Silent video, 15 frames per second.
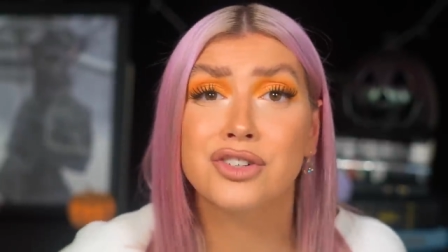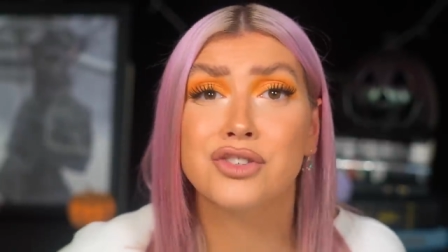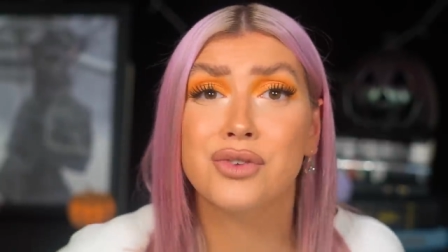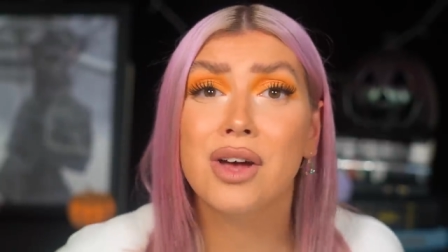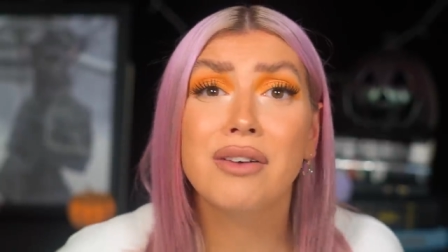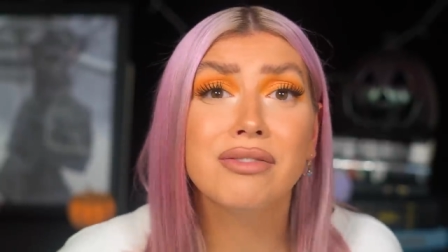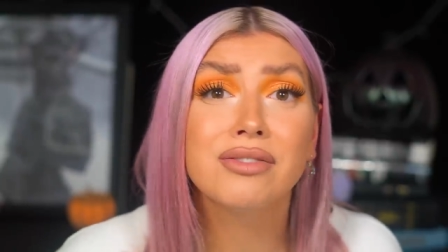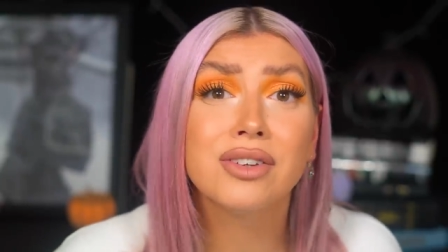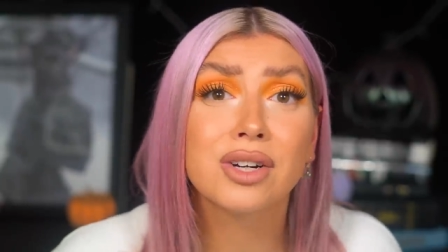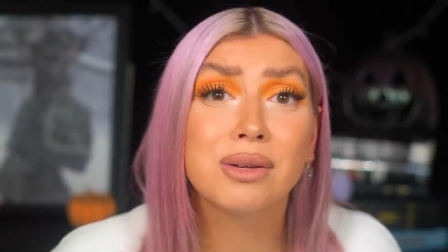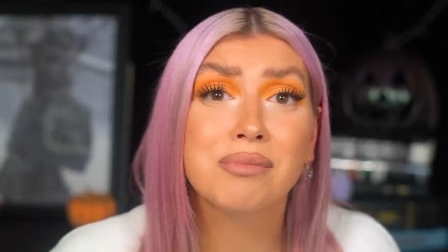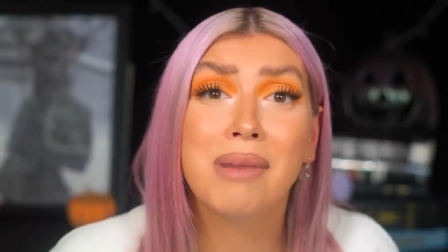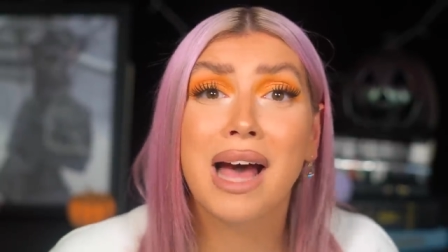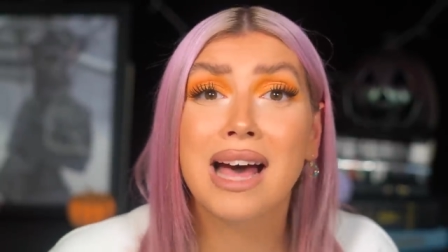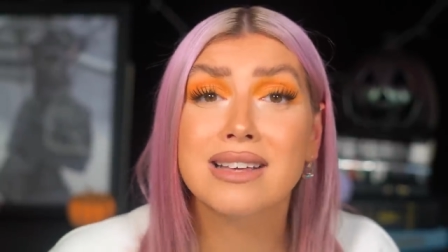
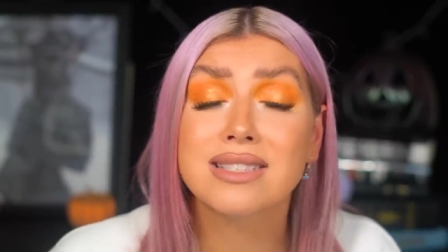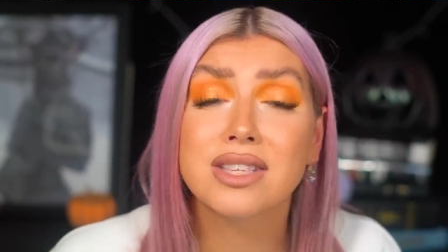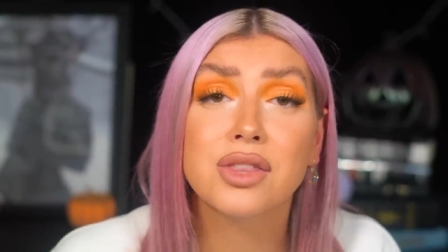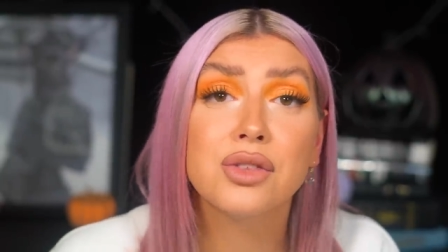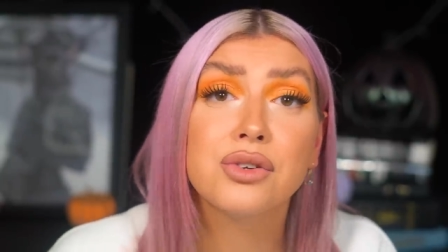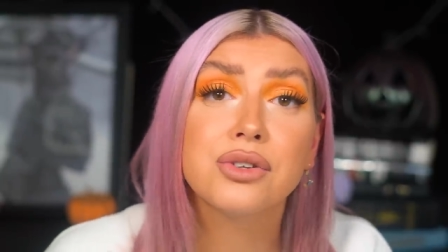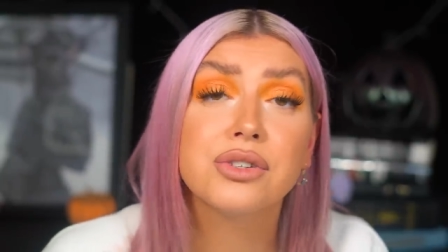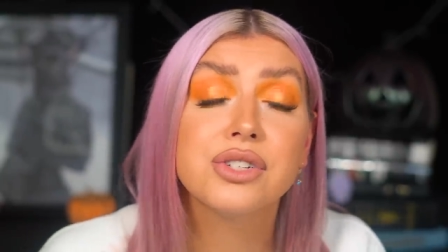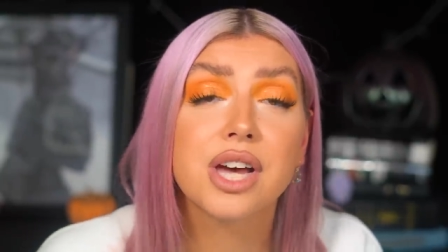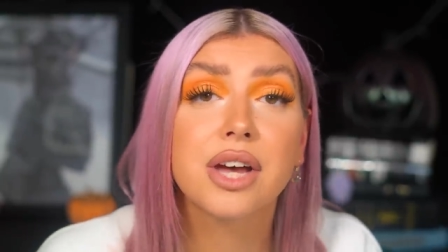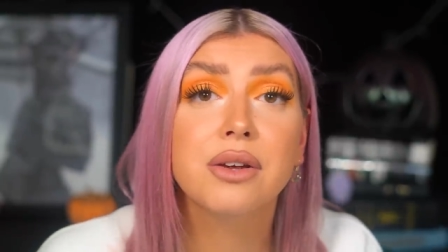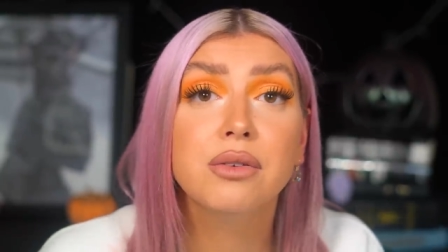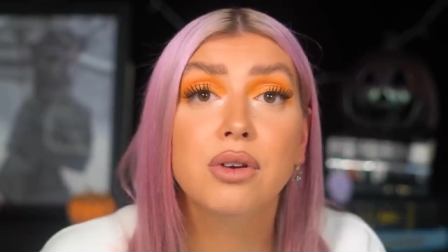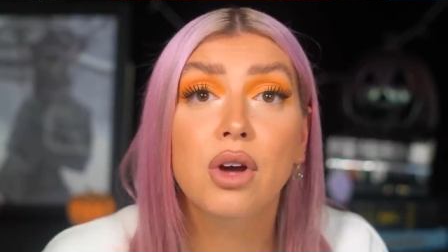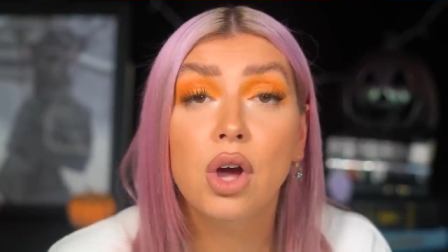drifter passing through
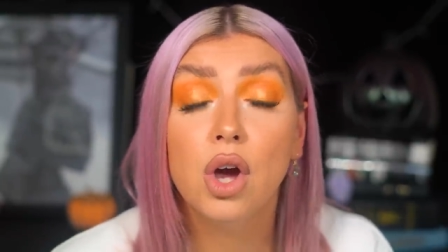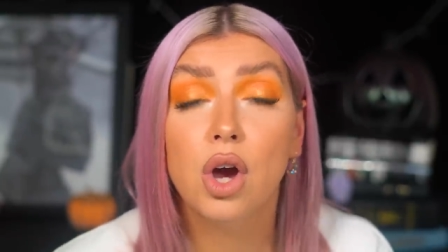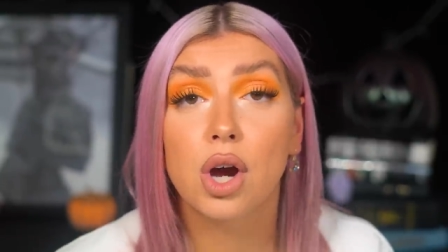town,